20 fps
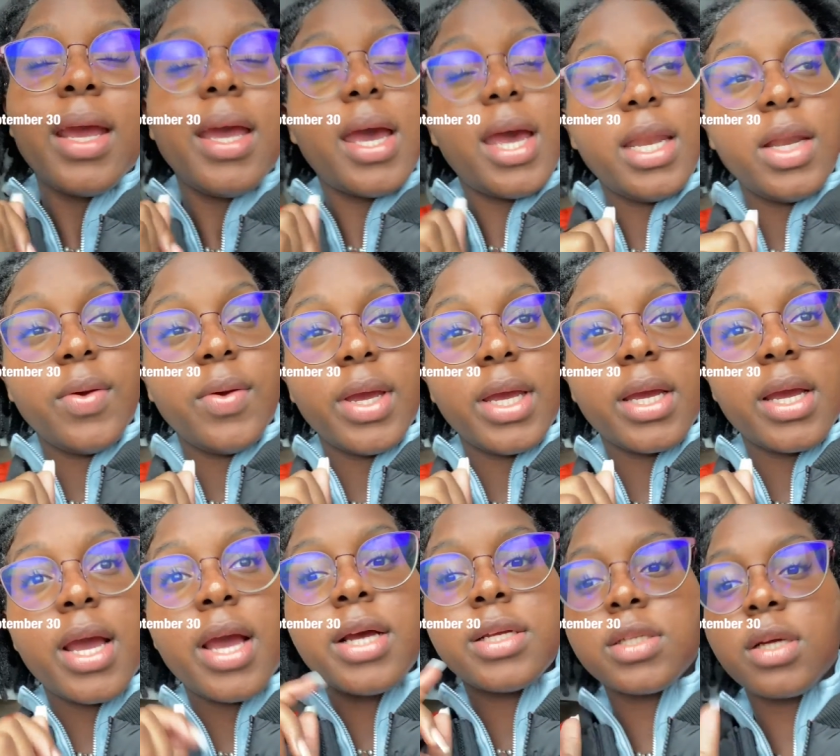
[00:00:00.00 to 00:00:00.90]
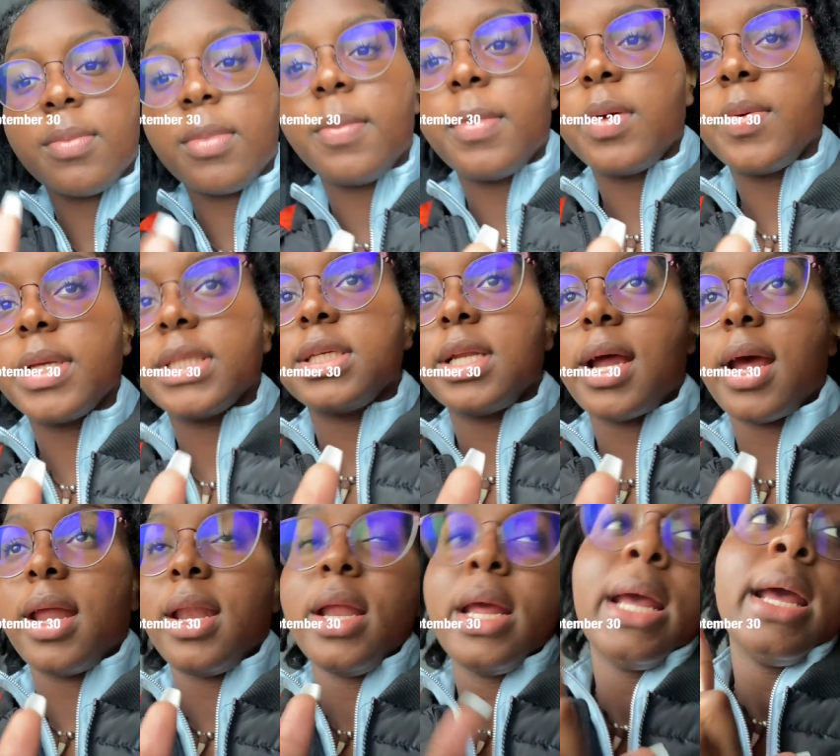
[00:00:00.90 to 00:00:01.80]
anyway so i'm on my way to
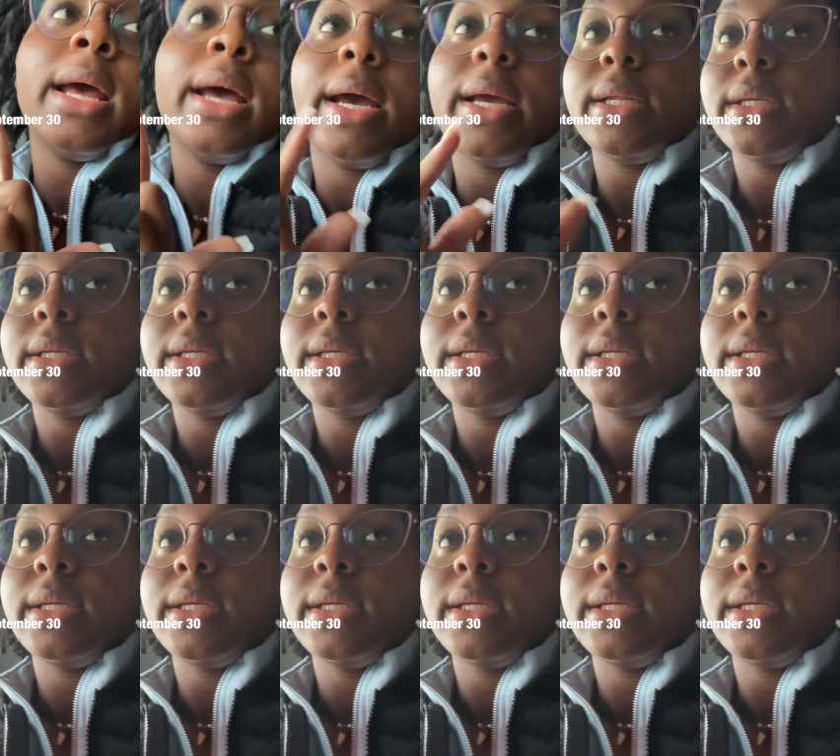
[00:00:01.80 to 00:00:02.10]
that i